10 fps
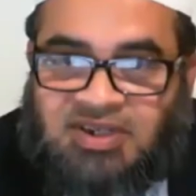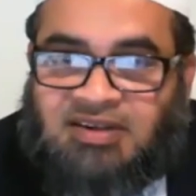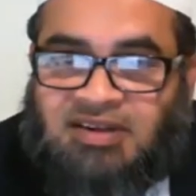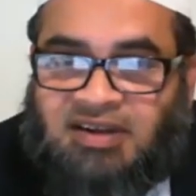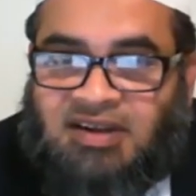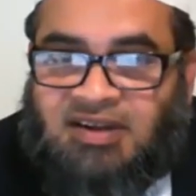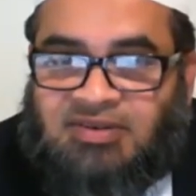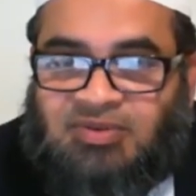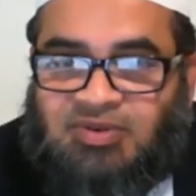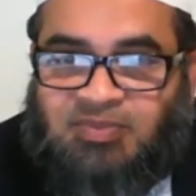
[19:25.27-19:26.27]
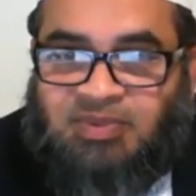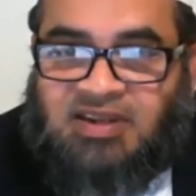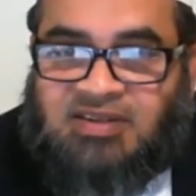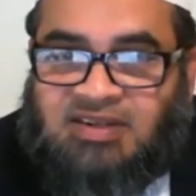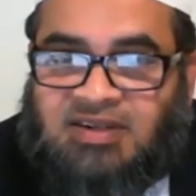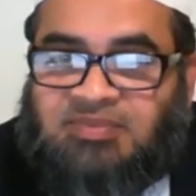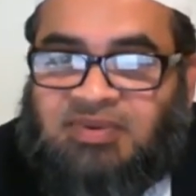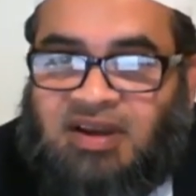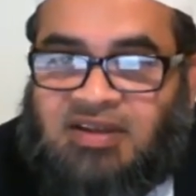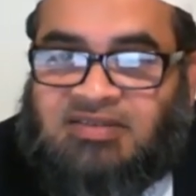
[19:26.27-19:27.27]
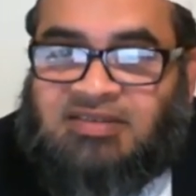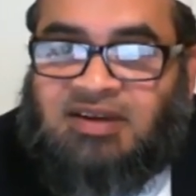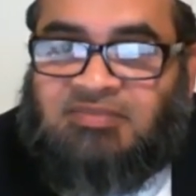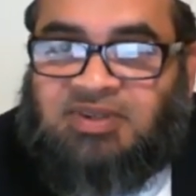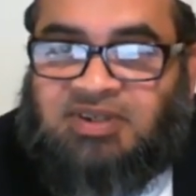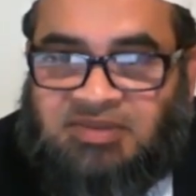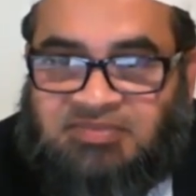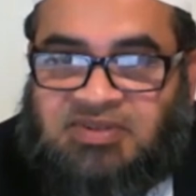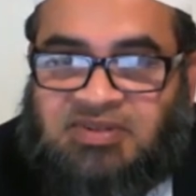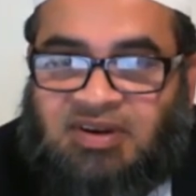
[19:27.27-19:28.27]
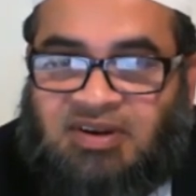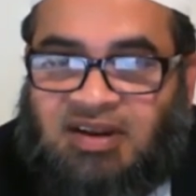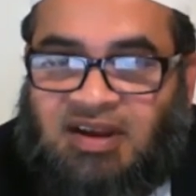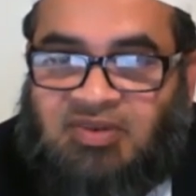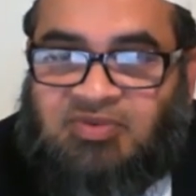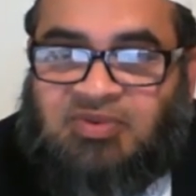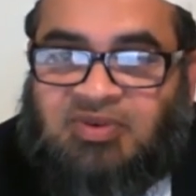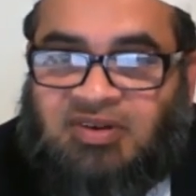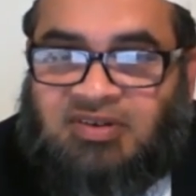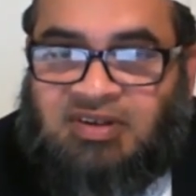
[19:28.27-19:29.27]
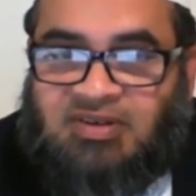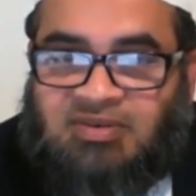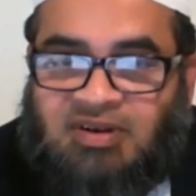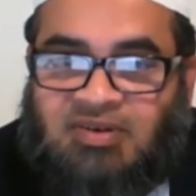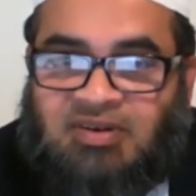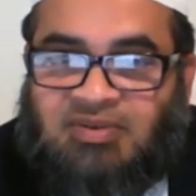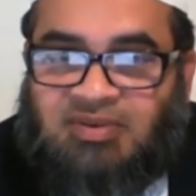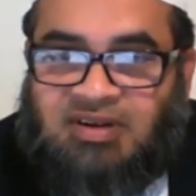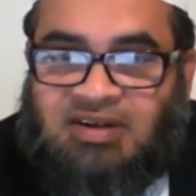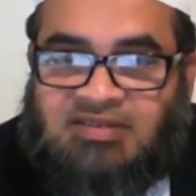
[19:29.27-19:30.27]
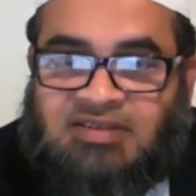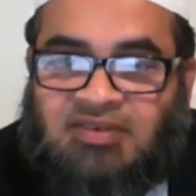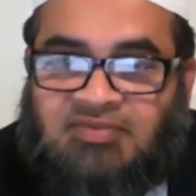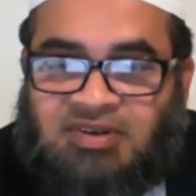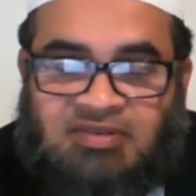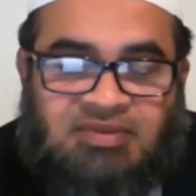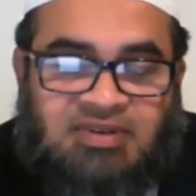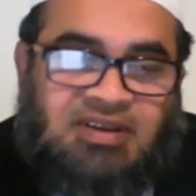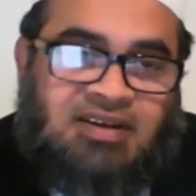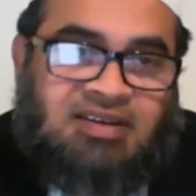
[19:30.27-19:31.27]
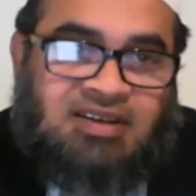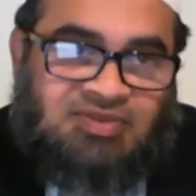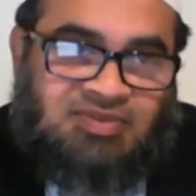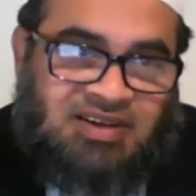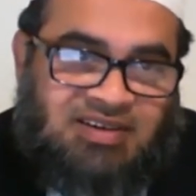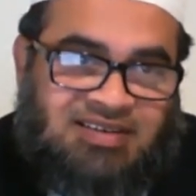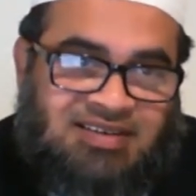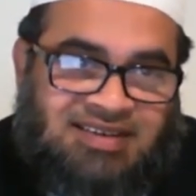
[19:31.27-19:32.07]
Sheikh. Could you please give us some tips on how to continue our good deeds after Ramadan as well?